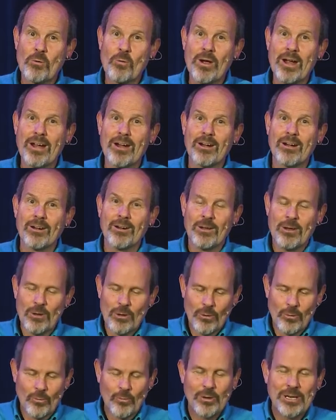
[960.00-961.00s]
aware
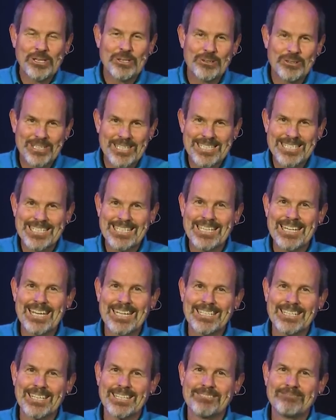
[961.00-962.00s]
when you're
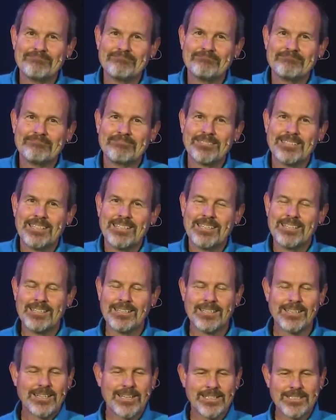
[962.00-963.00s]
disconnecting.
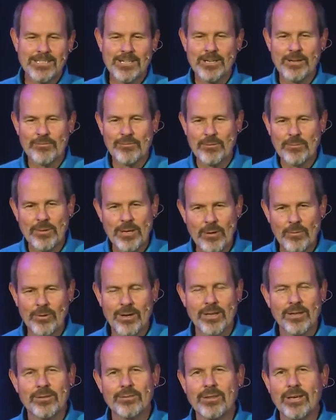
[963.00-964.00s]
And I'll tell you, for me,
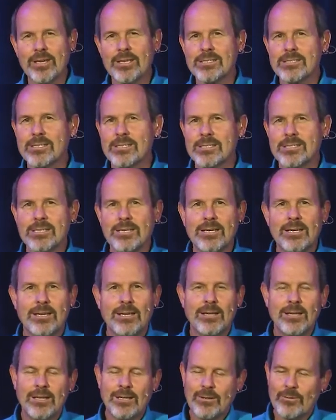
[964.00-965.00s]
one of the things is
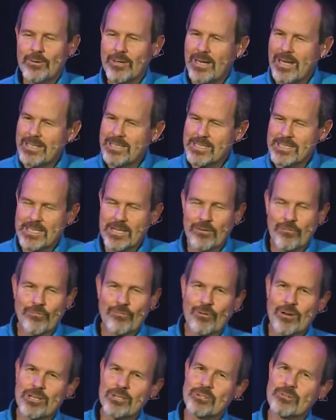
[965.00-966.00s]
when I just get
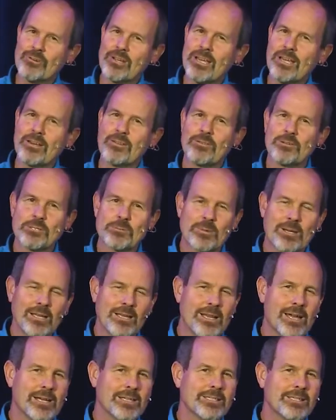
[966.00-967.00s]
frustrated, there's been a
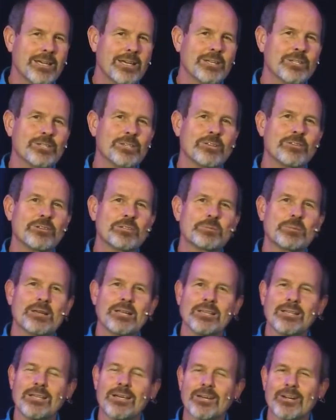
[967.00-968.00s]
lot of tension, there's been
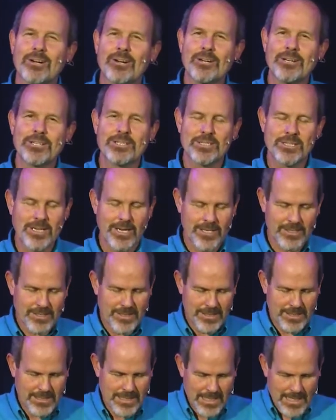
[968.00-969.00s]
a lot of hard
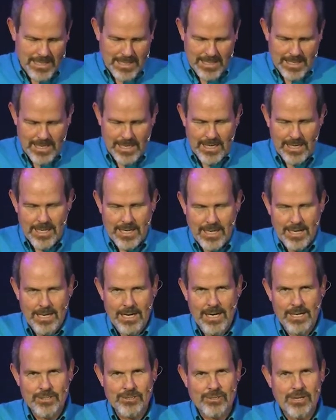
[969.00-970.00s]
discussions, and, and
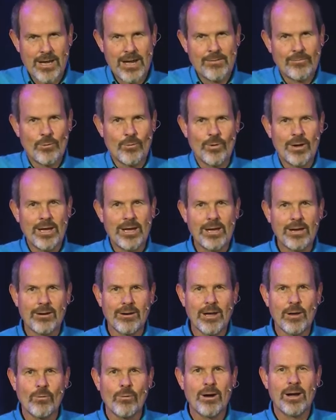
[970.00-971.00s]
I drive away or
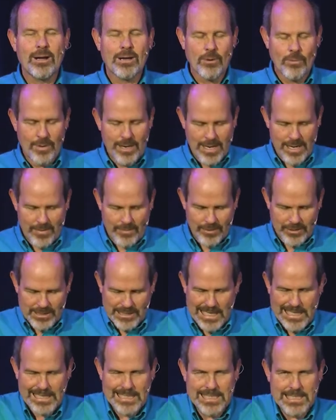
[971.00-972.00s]
I walk away, and there's
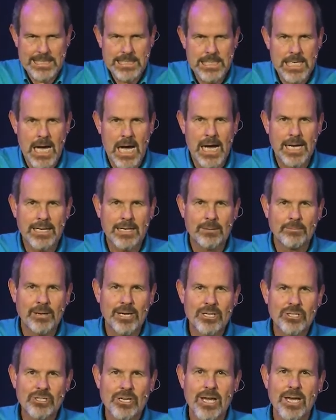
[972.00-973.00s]
like this knot in
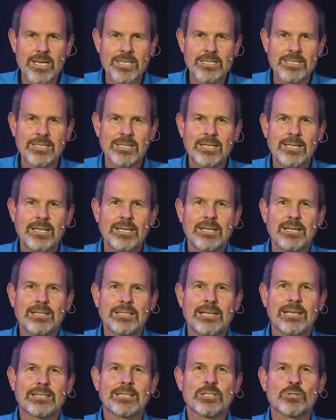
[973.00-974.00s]
my chest,
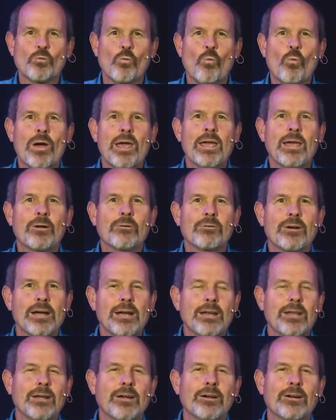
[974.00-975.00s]
like this weight
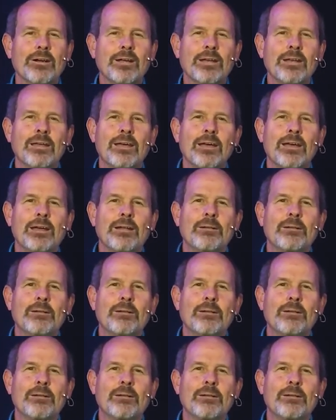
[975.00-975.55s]
right here. And,